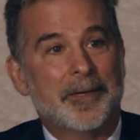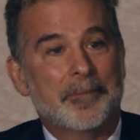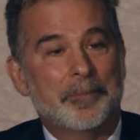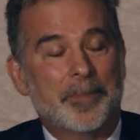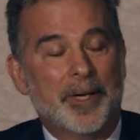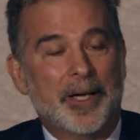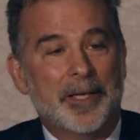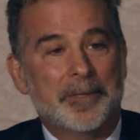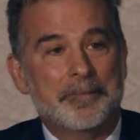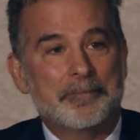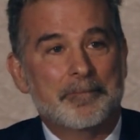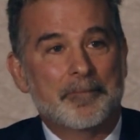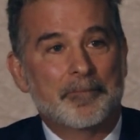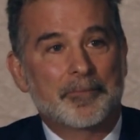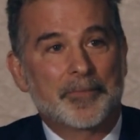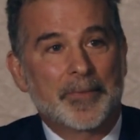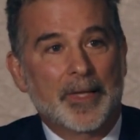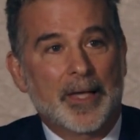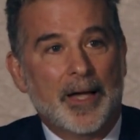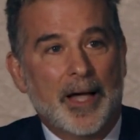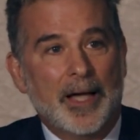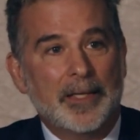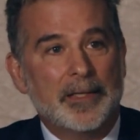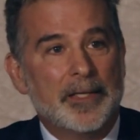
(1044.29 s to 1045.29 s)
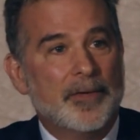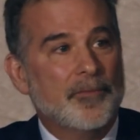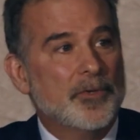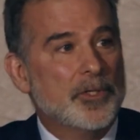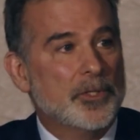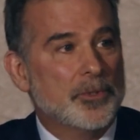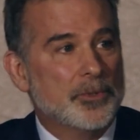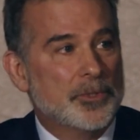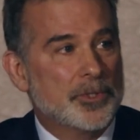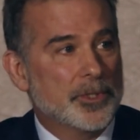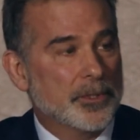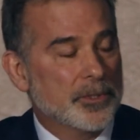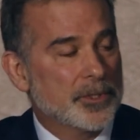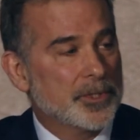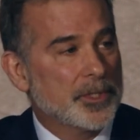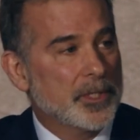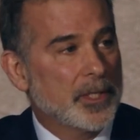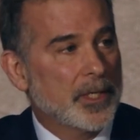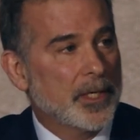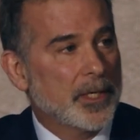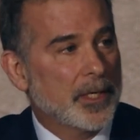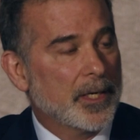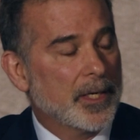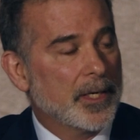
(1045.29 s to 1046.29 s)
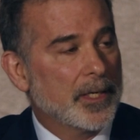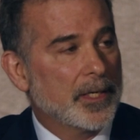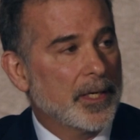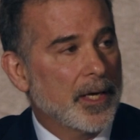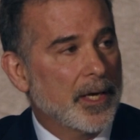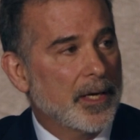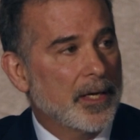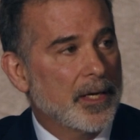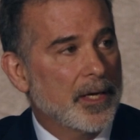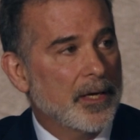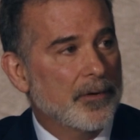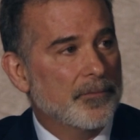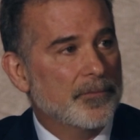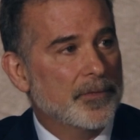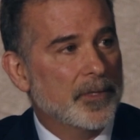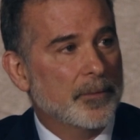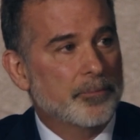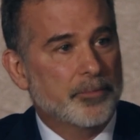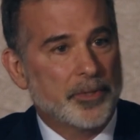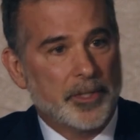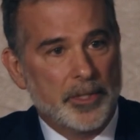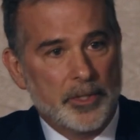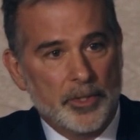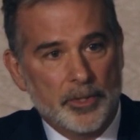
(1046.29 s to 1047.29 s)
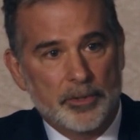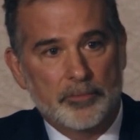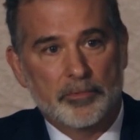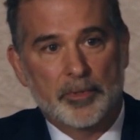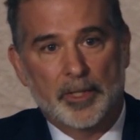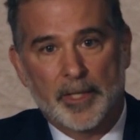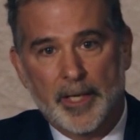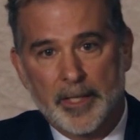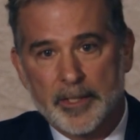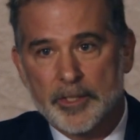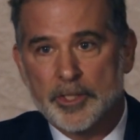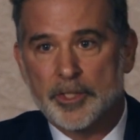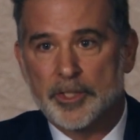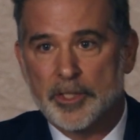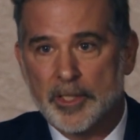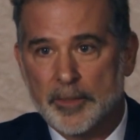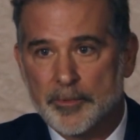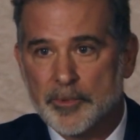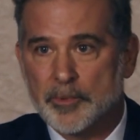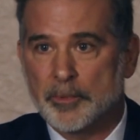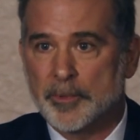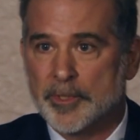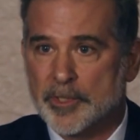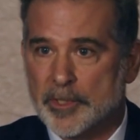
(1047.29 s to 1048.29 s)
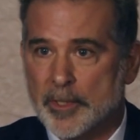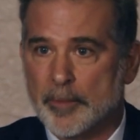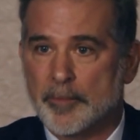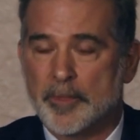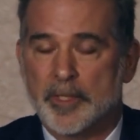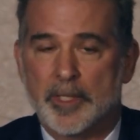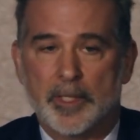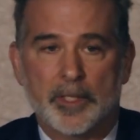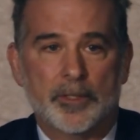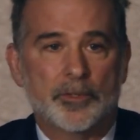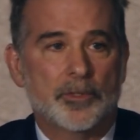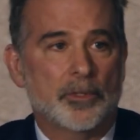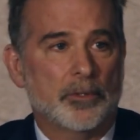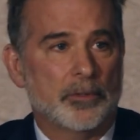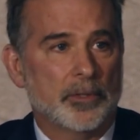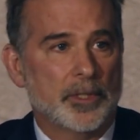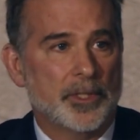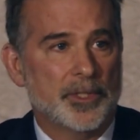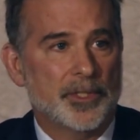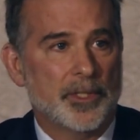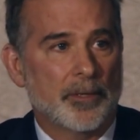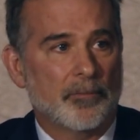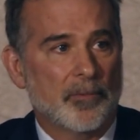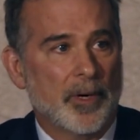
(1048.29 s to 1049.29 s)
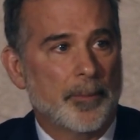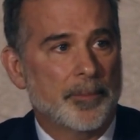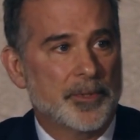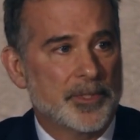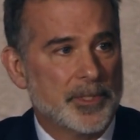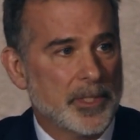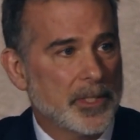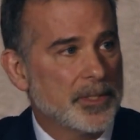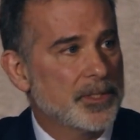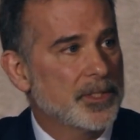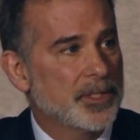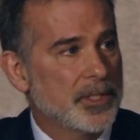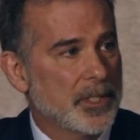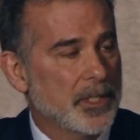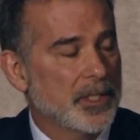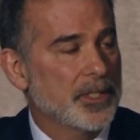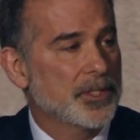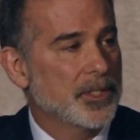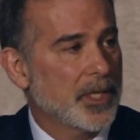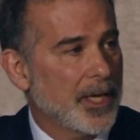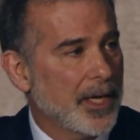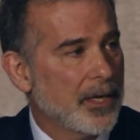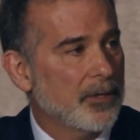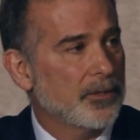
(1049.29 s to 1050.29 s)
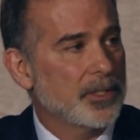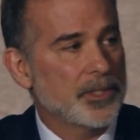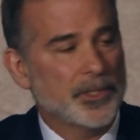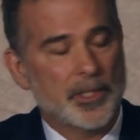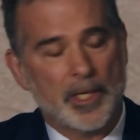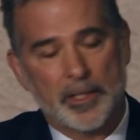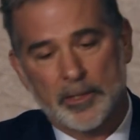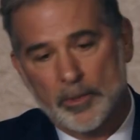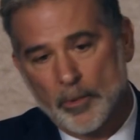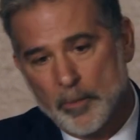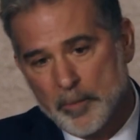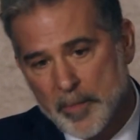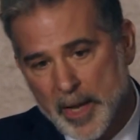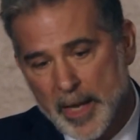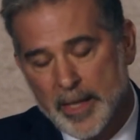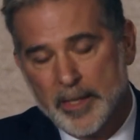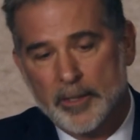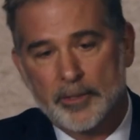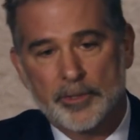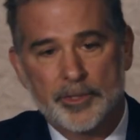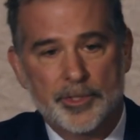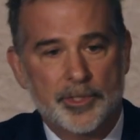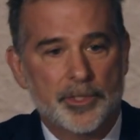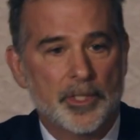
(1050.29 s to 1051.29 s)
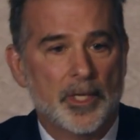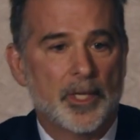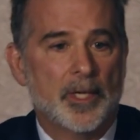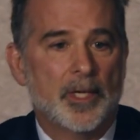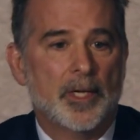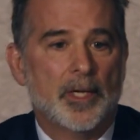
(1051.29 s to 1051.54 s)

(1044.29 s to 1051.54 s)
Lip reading: But I live in New Jersey, and I have pretty good relationships with some of the attorneys that represent cities, counties. I know mayors.